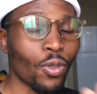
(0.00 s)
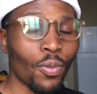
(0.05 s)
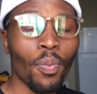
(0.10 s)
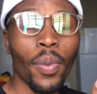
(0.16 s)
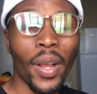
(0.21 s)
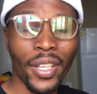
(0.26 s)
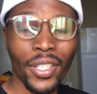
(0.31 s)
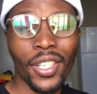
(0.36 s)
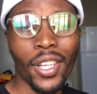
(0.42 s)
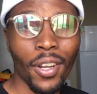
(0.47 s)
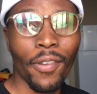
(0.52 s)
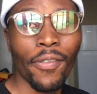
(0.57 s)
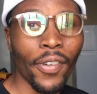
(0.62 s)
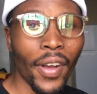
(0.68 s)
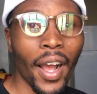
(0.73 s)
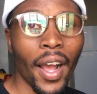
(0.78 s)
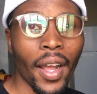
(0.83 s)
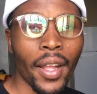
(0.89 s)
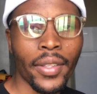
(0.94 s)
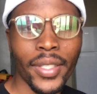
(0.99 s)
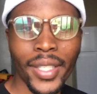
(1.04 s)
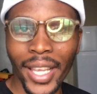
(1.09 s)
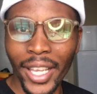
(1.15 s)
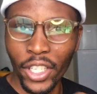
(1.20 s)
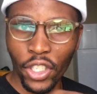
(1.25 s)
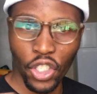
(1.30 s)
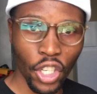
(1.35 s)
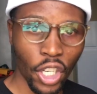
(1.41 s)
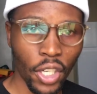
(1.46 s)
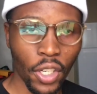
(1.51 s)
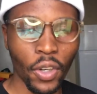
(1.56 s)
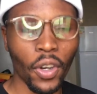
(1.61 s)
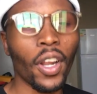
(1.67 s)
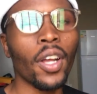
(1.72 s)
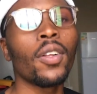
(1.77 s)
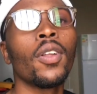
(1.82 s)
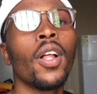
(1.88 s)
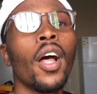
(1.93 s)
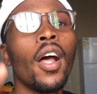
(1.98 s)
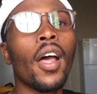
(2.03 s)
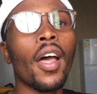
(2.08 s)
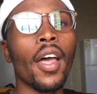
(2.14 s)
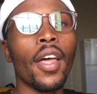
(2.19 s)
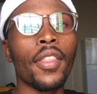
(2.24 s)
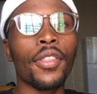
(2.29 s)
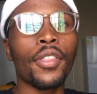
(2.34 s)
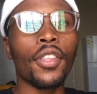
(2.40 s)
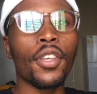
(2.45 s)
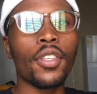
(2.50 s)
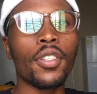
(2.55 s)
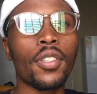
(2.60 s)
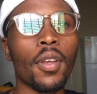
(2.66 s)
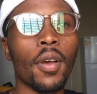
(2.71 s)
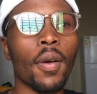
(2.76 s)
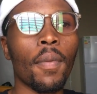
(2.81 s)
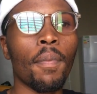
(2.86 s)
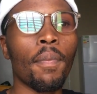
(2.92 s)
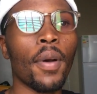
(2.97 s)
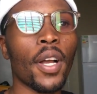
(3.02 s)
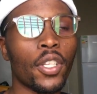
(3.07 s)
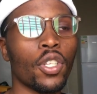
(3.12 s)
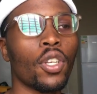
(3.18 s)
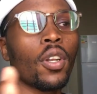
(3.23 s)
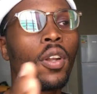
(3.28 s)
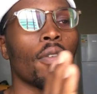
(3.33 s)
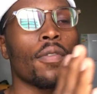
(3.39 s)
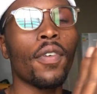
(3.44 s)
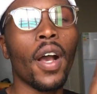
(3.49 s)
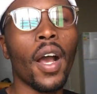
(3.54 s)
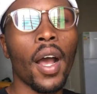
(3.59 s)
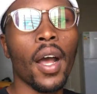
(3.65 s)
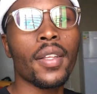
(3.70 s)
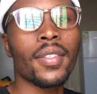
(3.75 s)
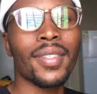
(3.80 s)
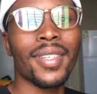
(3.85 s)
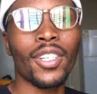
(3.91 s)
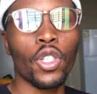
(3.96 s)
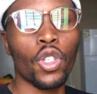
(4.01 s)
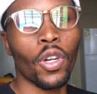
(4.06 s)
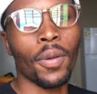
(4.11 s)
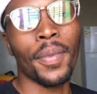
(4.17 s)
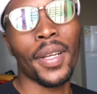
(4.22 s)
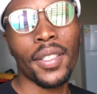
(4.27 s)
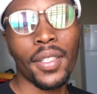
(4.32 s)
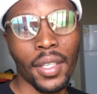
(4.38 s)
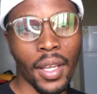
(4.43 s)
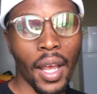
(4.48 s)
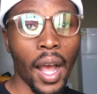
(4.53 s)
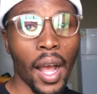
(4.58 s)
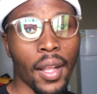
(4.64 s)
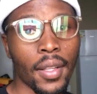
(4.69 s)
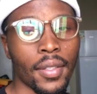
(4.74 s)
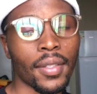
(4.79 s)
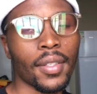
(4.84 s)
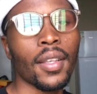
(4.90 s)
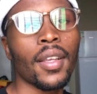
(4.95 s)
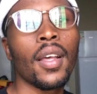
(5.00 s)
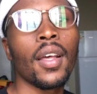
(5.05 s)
bachelor of arts in general and there's a bachelor of arts in dramatic arts